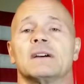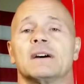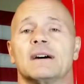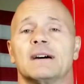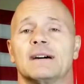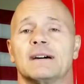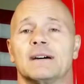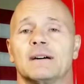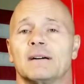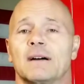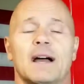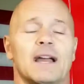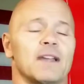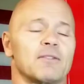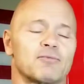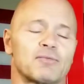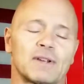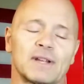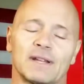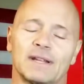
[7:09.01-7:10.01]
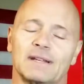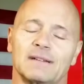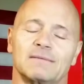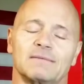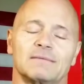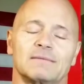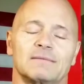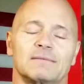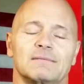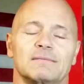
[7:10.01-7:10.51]

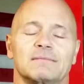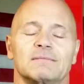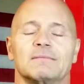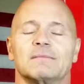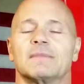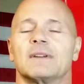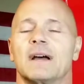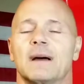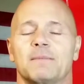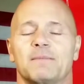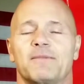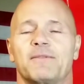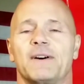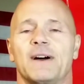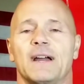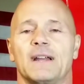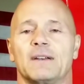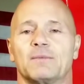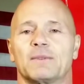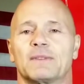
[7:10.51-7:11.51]
I'm fine